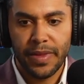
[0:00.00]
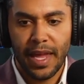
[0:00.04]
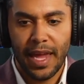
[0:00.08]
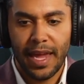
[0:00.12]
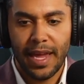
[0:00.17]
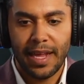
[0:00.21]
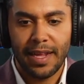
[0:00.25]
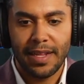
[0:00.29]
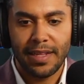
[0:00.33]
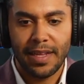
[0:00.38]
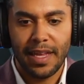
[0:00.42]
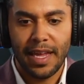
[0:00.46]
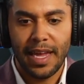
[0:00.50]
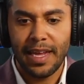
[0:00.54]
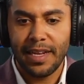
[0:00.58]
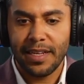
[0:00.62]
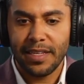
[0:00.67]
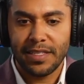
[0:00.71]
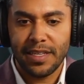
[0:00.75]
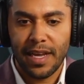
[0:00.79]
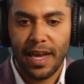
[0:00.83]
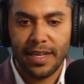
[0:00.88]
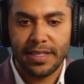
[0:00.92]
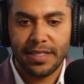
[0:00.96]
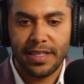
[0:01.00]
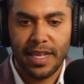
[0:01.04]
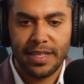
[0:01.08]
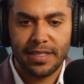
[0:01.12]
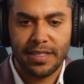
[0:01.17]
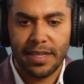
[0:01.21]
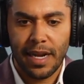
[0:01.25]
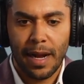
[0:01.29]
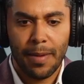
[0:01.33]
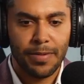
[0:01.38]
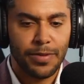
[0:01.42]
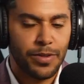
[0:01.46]
And he decides
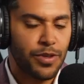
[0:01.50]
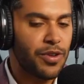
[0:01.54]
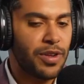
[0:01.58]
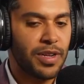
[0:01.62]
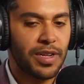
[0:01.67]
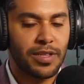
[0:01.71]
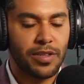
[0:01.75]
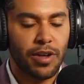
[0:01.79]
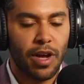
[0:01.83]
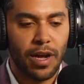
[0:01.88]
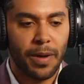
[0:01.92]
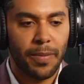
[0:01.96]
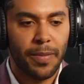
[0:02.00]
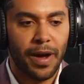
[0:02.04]
that's an opportunity to talk